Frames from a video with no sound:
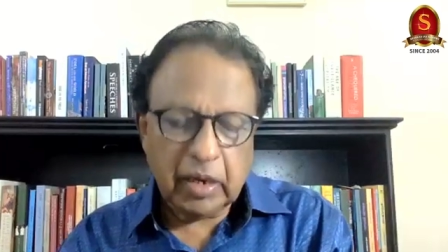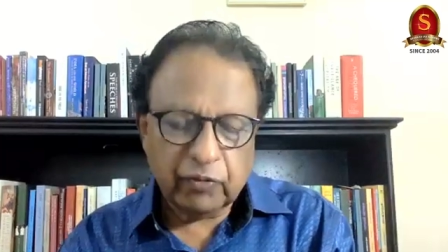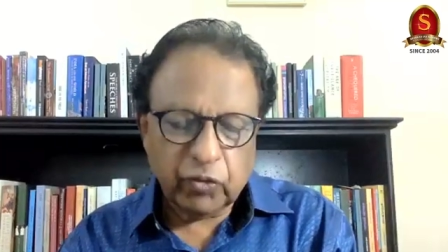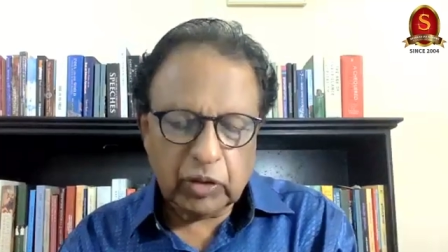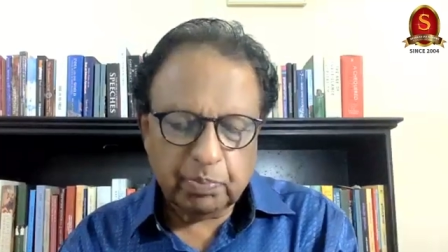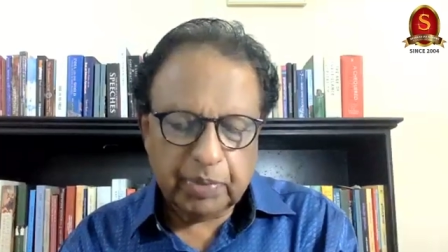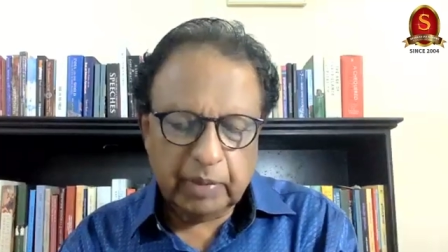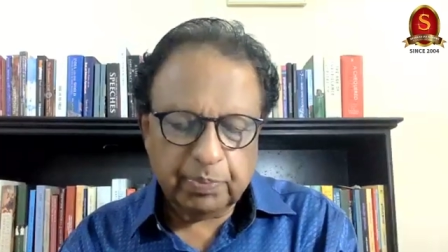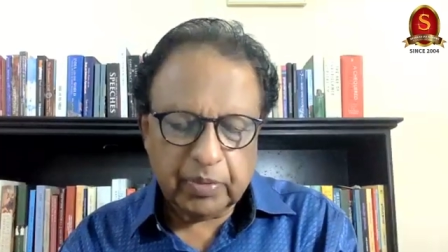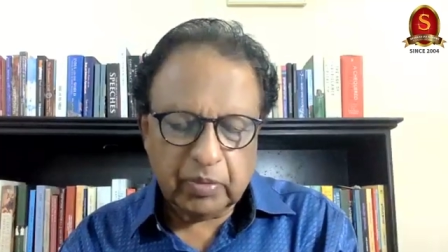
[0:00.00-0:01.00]
therefore the
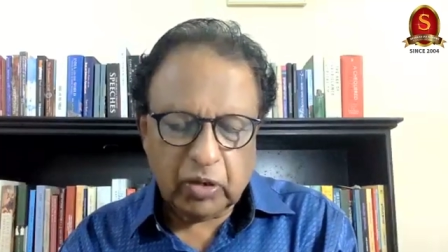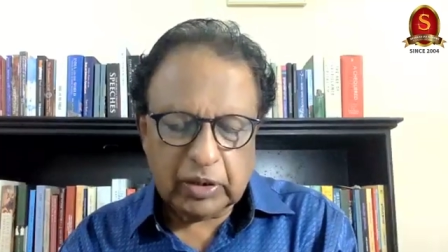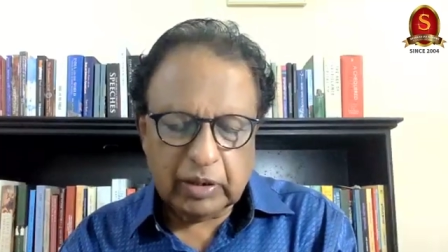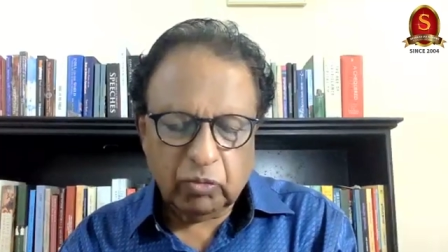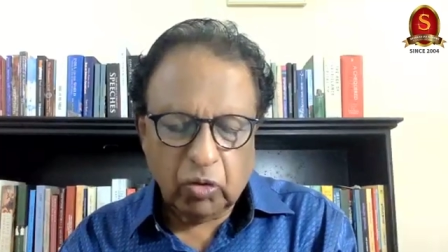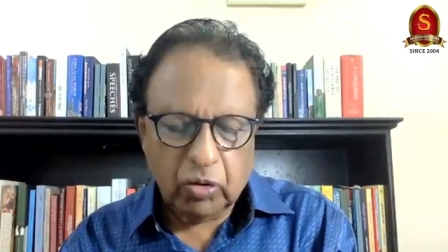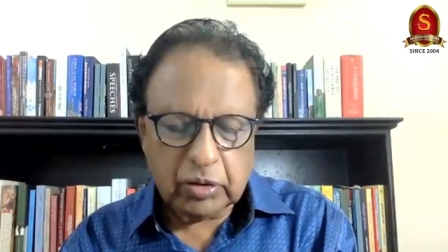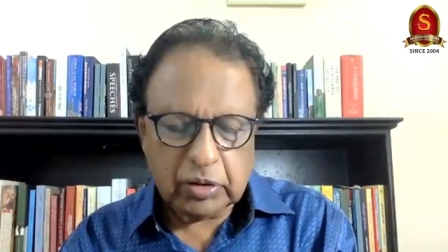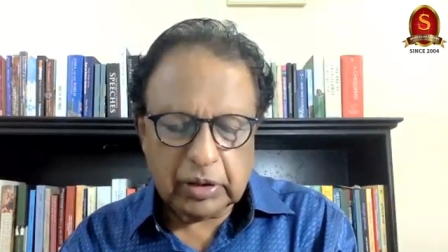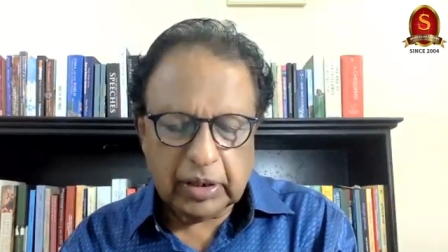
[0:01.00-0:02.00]
people, what they
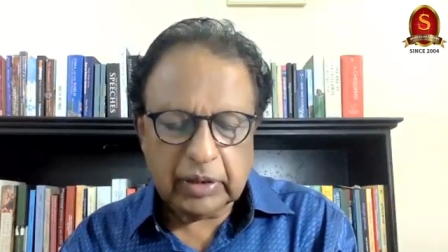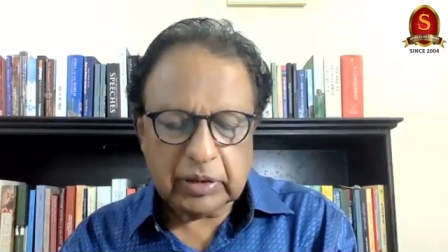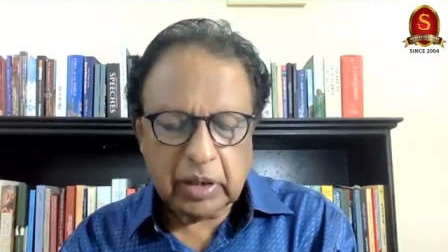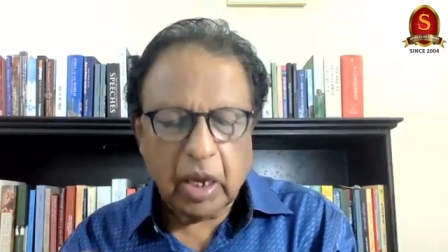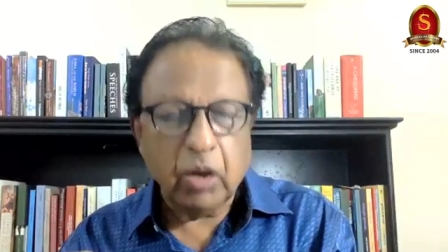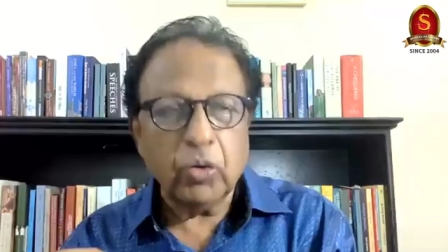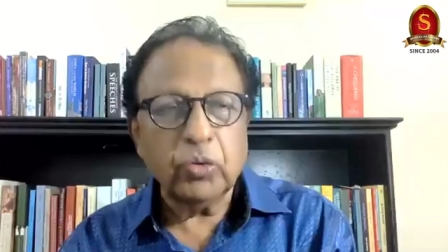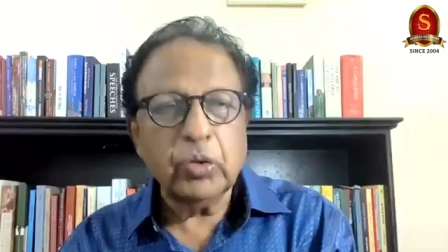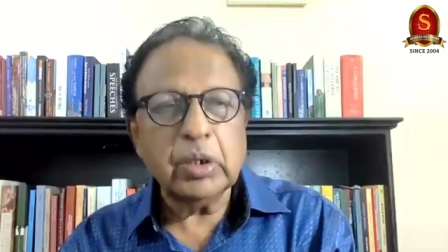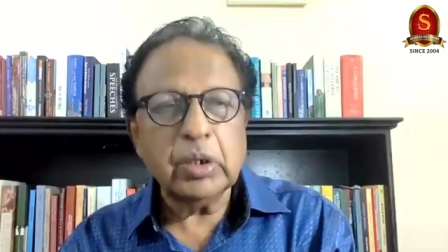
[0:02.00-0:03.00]
want is now,
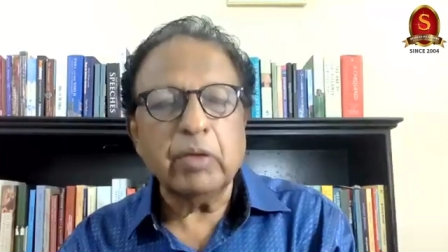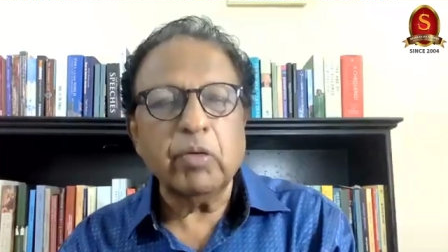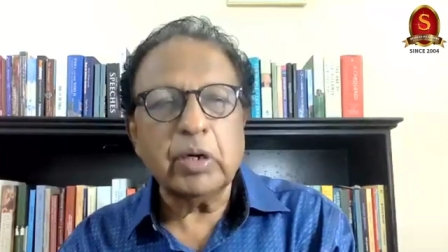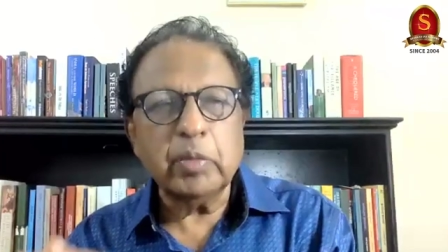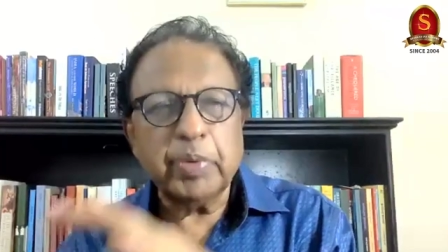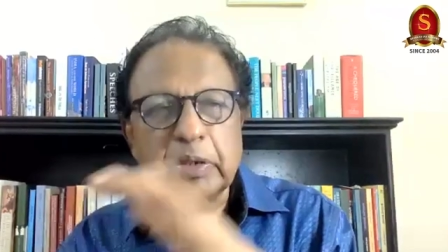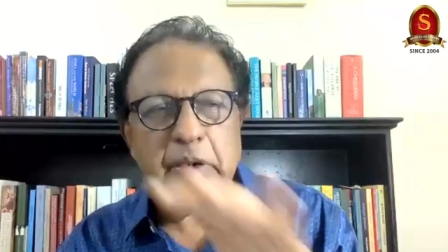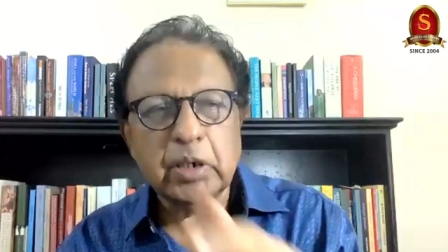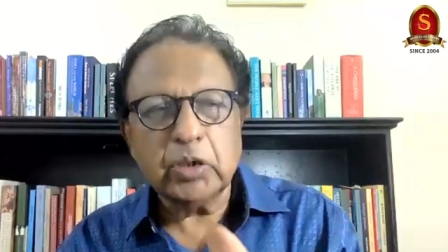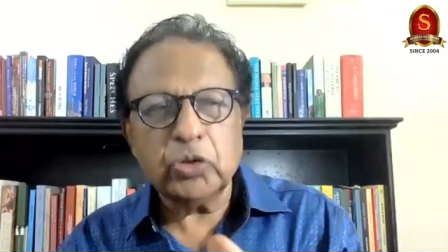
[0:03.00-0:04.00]
they want the
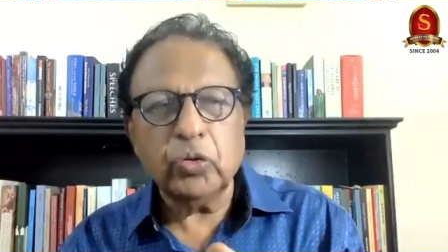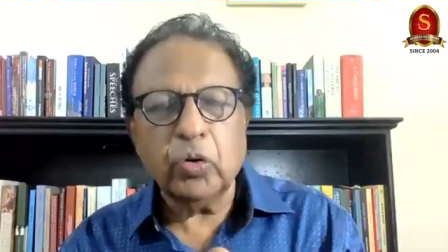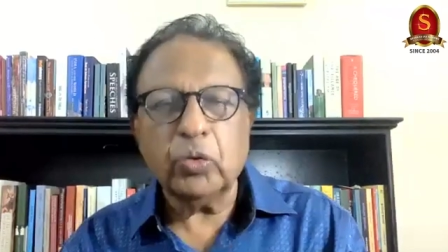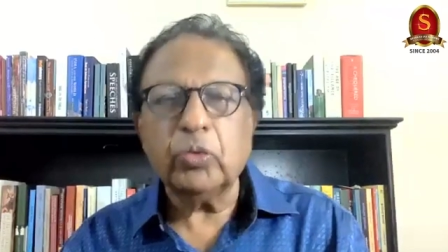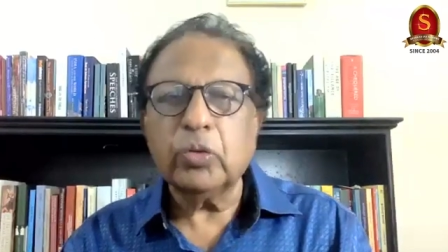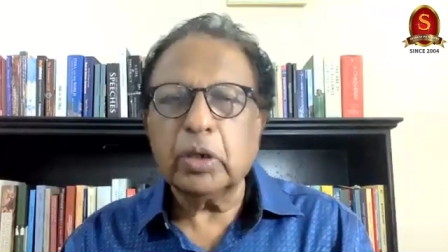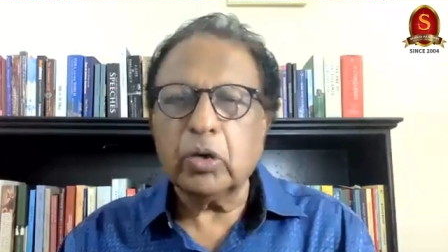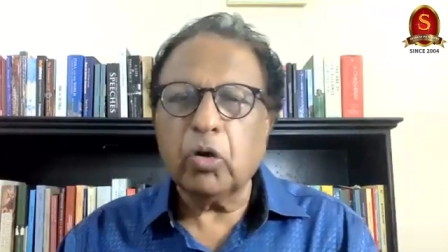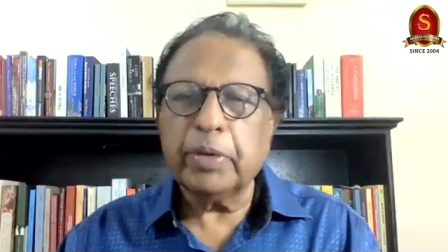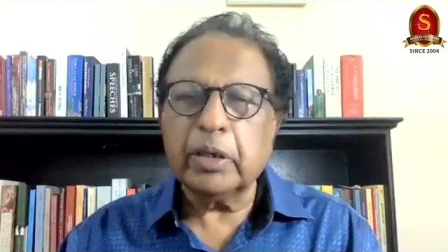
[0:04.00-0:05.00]
president to go
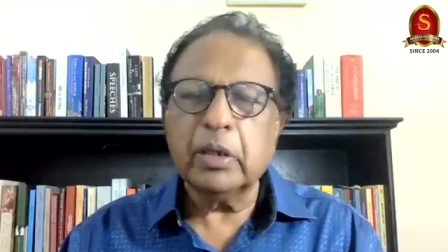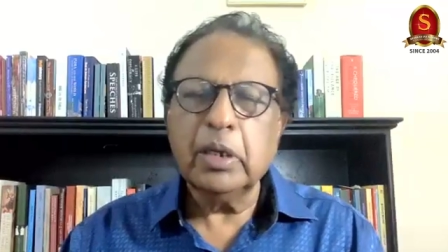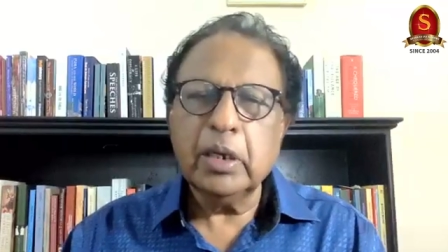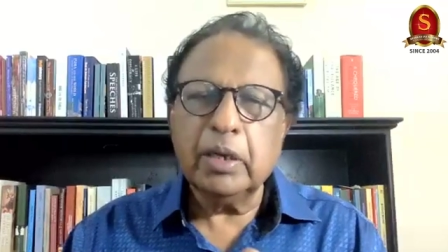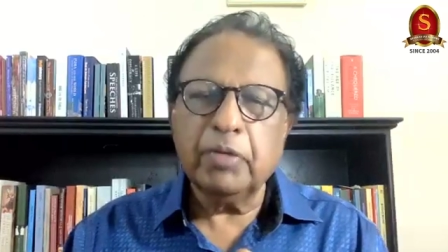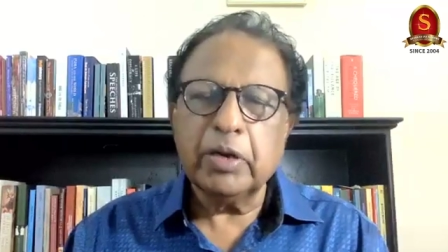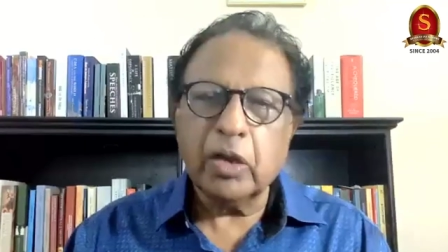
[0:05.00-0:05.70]
economic. Even